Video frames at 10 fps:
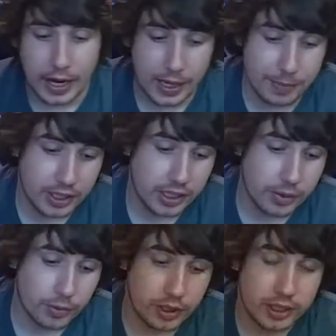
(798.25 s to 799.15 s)
I've been
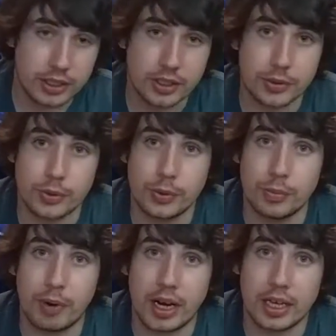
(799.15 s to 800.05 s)
getting really into
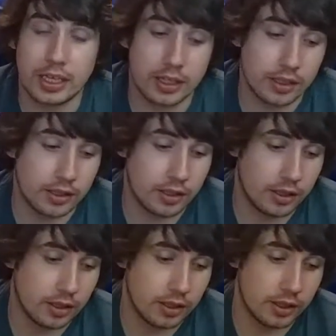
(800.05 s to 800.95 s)
buying
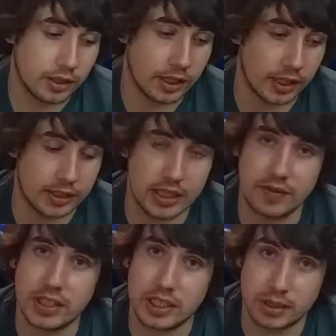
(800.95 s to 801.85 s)
like
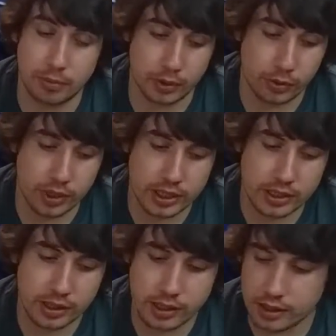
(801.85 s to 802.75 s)
DVDs and Blu-rays
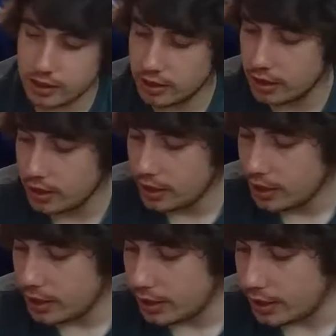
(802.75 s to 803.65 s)
lately,
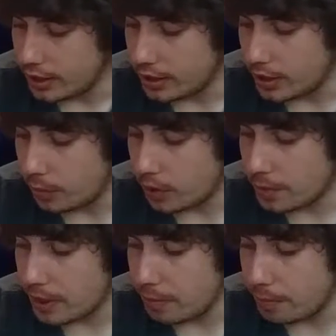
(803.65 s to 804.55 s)
and one of
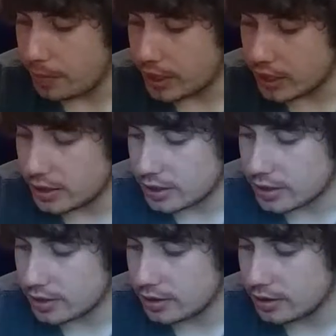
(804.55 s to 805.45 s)
my
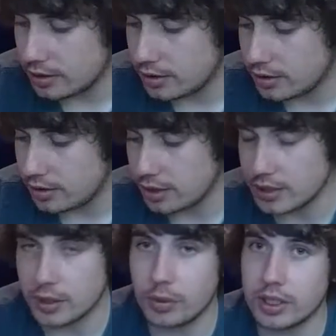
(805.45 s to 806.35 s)
biggest
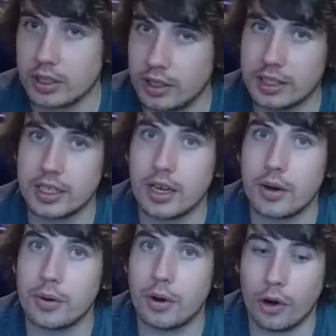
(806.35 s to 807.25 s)
things I want to collect
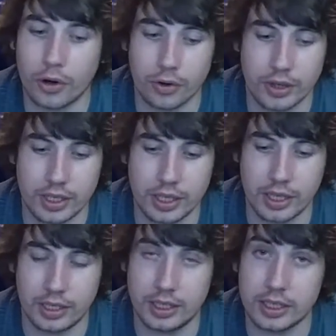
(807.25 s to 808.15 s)
now are the
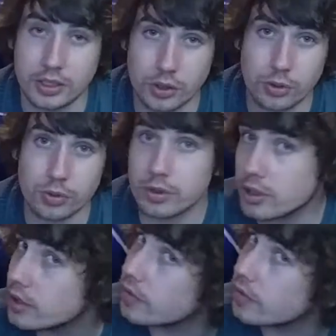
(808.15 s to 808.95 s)
Nicktoons